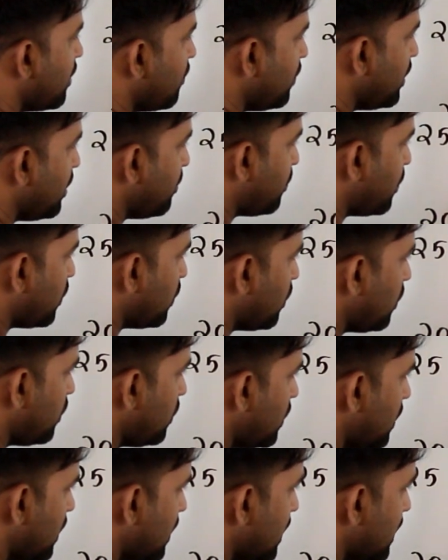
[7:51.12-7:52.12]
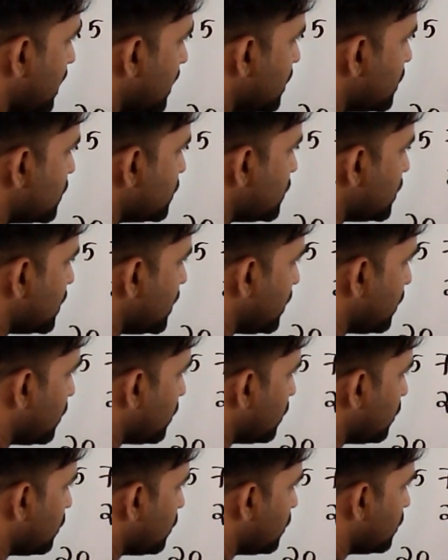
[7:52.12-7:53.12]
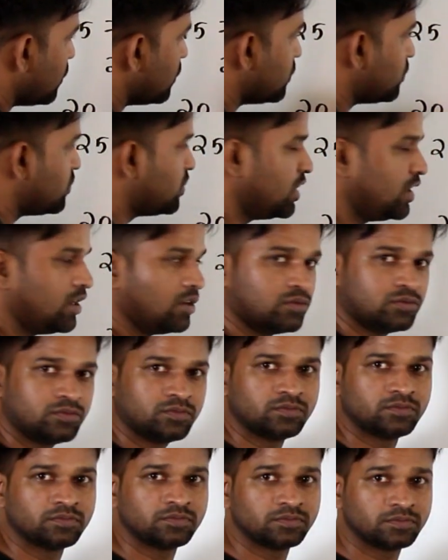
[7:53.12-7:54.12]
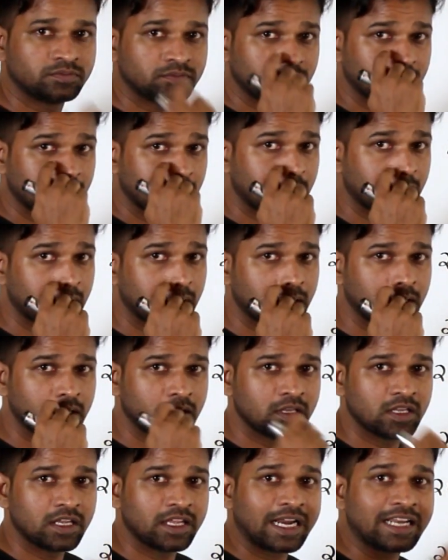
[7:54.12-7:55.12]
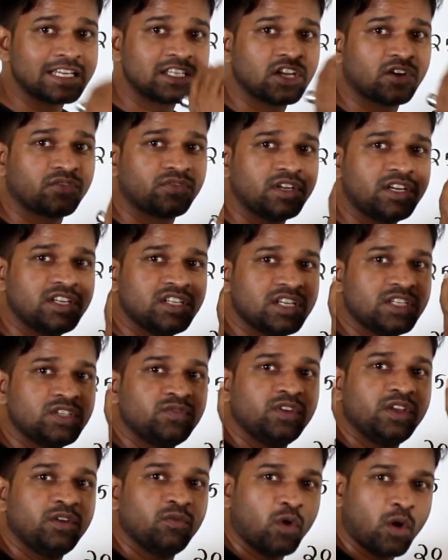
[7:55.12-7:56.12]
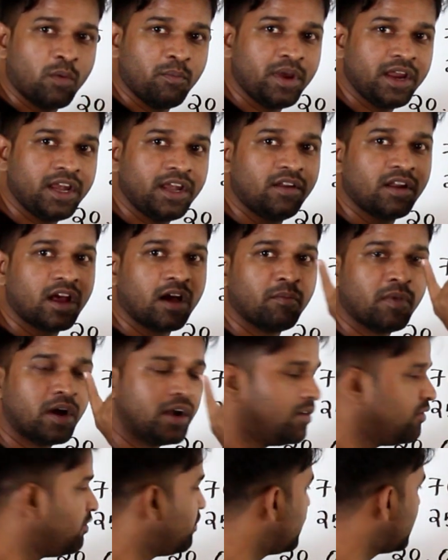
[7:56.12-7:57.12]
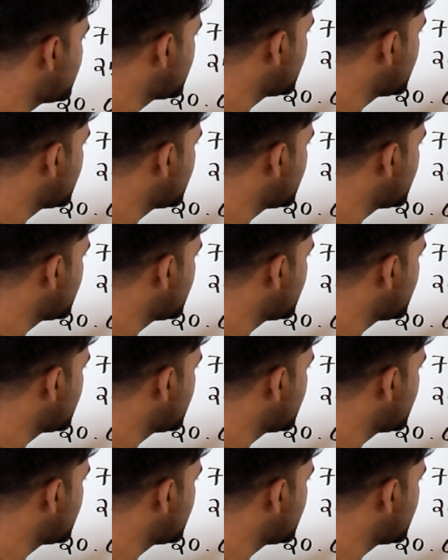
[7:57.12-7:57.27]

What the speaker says: we put 0, 0. Rest of the digits we omit, but